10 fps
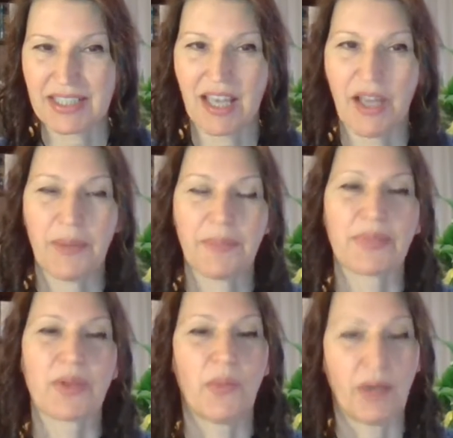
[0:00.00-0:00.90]

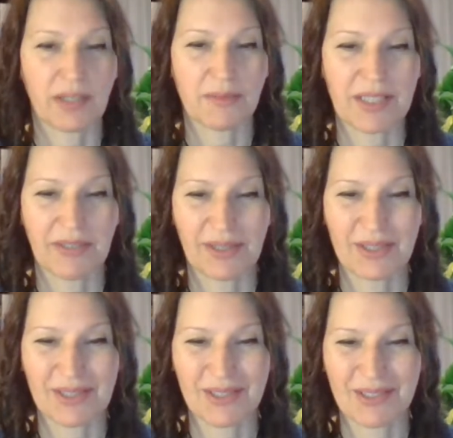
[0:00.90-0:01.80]
Welcome to everyone
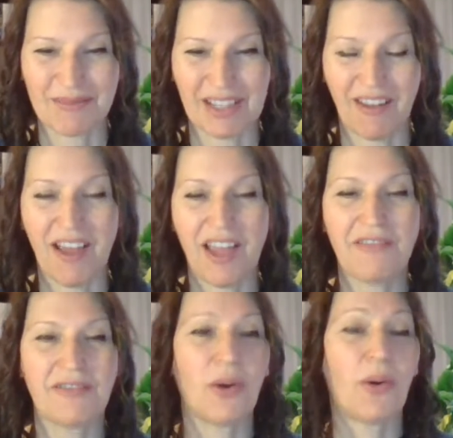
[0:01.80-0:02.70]
who's joined me live.
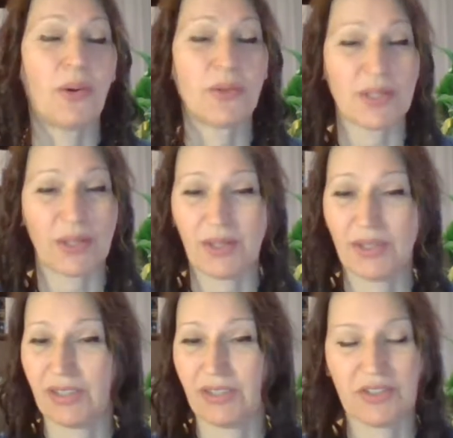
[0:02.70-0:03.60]
Also,
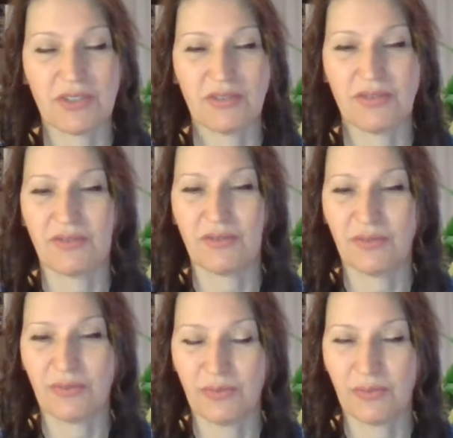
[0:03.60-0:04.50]
if you're
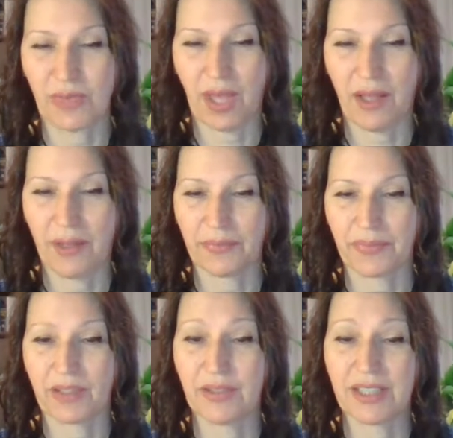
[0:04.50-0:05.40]

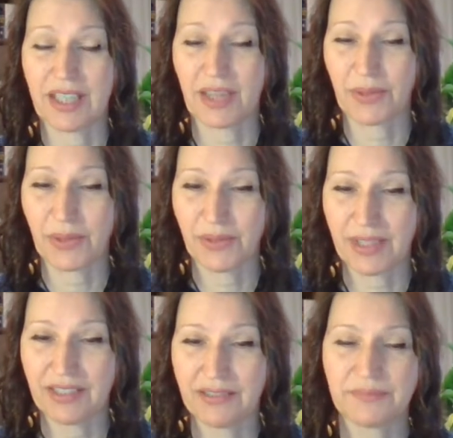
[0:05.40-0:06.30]
looking at the
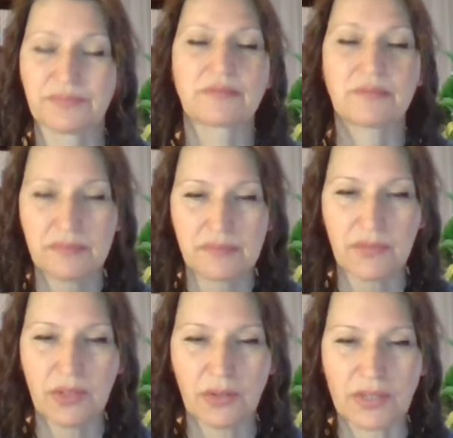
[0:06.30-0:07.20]
recording,
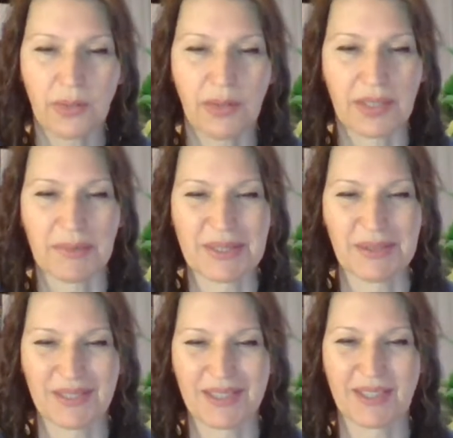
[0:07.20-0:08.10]
also welcome. It's all
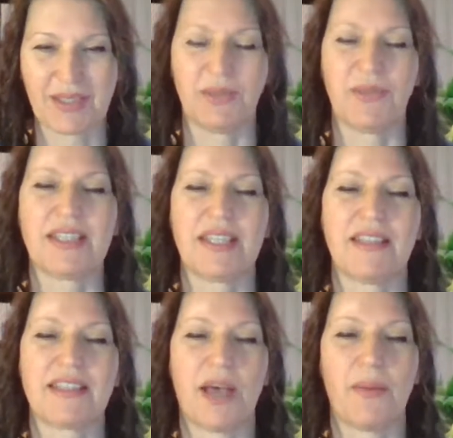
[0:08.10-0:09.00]
just as good. We set
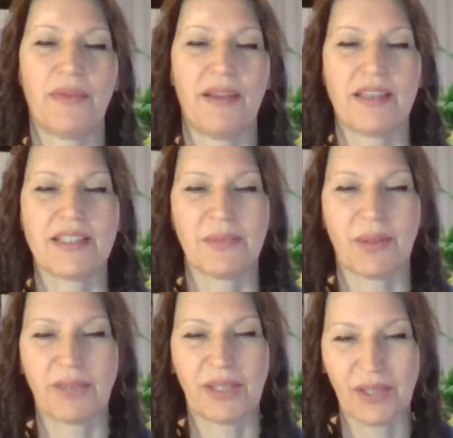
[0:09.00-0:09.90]
this up, as you
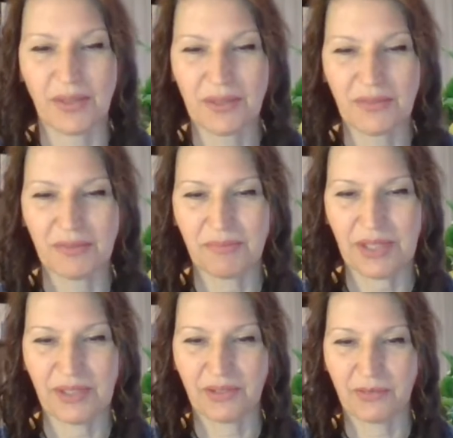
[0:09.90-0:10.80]
probably know, if you've been
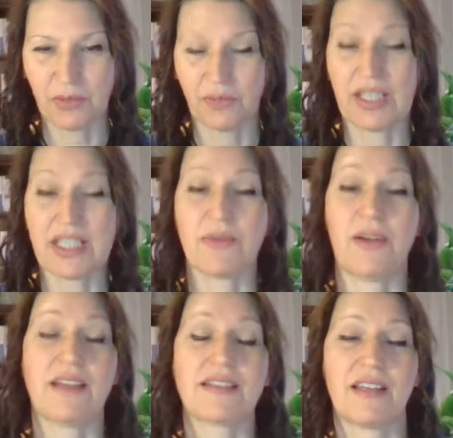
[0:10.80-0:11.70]
on a few of these, we're
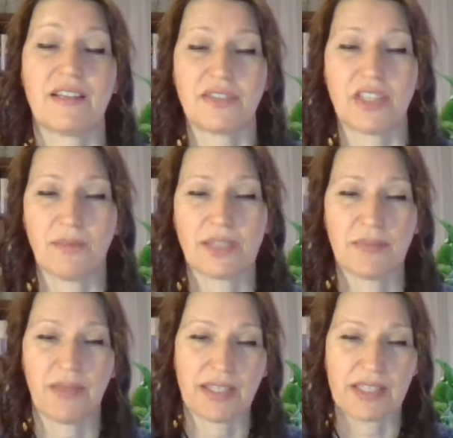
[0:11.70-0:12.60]
outside of time and space